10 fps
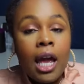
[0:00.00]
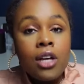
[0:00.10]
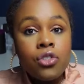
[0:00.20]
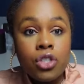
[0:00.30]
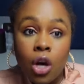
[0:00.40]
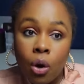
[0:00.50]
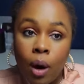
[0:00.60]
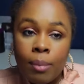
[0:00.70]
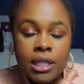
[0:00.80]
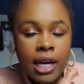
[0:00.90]
So
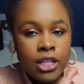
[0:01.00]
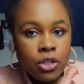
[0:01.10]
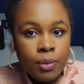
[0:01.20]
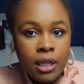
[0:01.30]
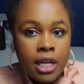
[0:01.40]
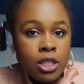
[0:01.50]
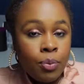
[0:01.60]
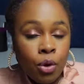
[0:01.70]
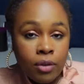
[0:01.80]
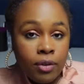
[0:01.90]
I'm just going to ask you to be as
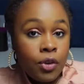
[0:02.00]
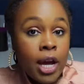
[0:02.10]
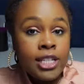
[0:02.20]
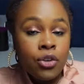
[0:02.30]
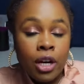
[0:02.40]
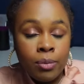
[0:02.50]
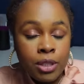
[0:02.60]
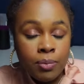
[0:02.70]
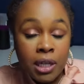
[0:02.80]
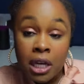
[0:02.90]
supportive of you as you're able to be.